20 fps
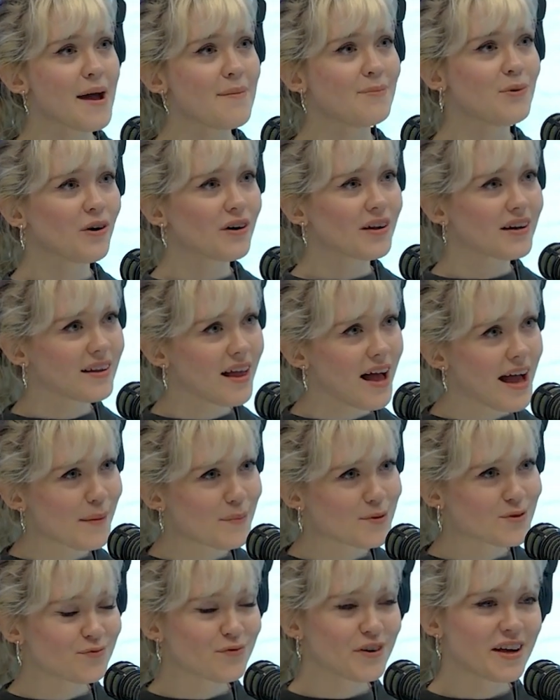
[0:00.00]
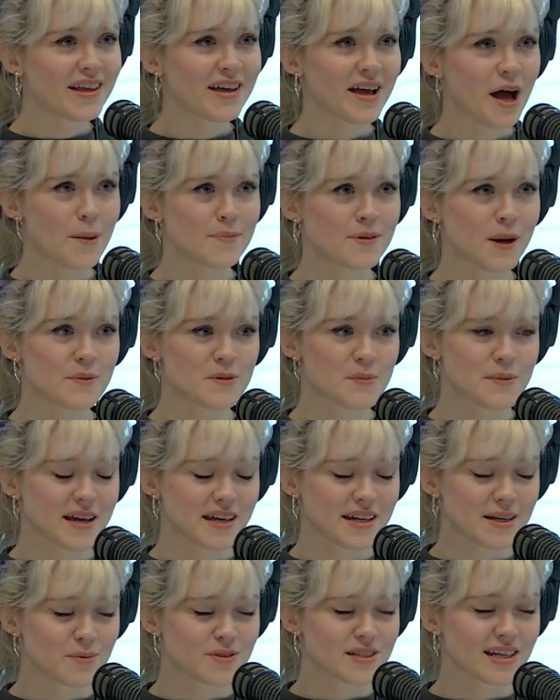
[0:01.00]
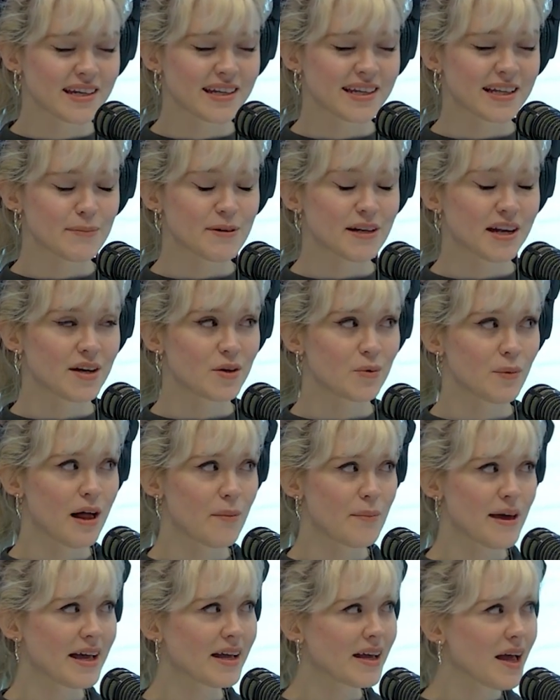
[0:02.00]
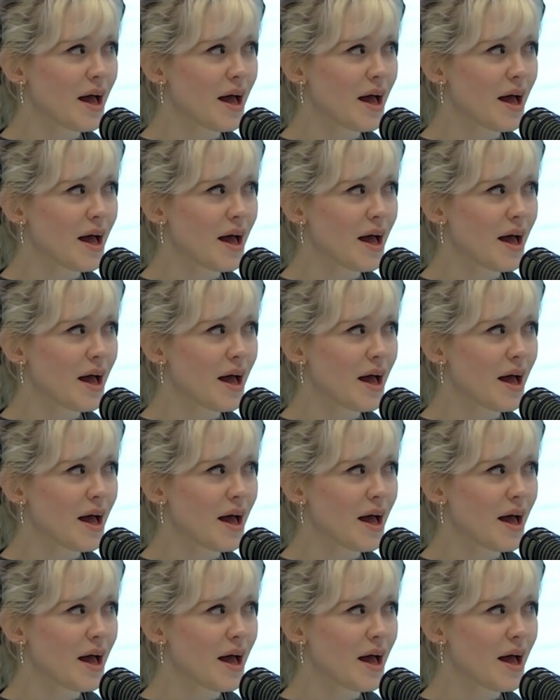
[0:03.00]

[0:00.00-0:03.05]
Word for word: I'm not gonna lie. It was really hyped up to me, and it was a little bit underwhelming. Oh my god,